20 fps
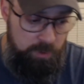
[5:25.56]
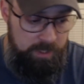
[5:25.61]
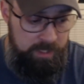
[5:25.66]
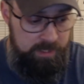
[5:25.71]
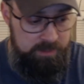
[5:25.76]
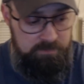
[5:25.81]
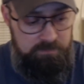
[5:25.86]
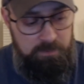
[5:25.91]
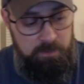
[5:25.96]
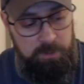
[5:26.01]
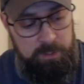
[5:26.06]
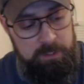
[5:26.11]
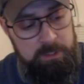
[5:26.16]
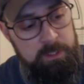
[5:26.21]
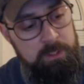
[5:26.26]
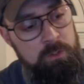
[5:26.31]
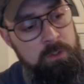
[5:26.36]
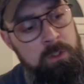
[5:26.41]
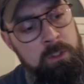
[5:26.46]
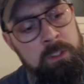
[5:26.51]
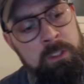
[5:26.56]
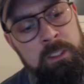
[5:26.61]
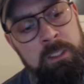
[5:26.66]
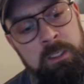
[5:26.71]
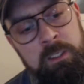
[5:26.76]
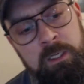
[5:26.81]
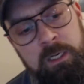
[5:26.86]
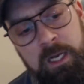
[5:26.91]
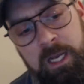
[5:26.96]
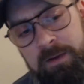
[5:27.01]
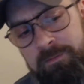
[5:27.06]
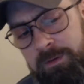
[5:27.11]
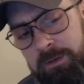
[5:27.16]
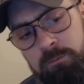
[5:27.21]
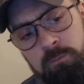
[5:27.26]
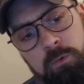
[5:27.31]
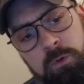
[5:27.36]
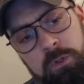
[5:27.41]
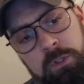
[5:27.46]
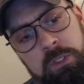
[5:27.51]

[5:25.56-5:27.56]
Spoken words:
has very little. I haven't really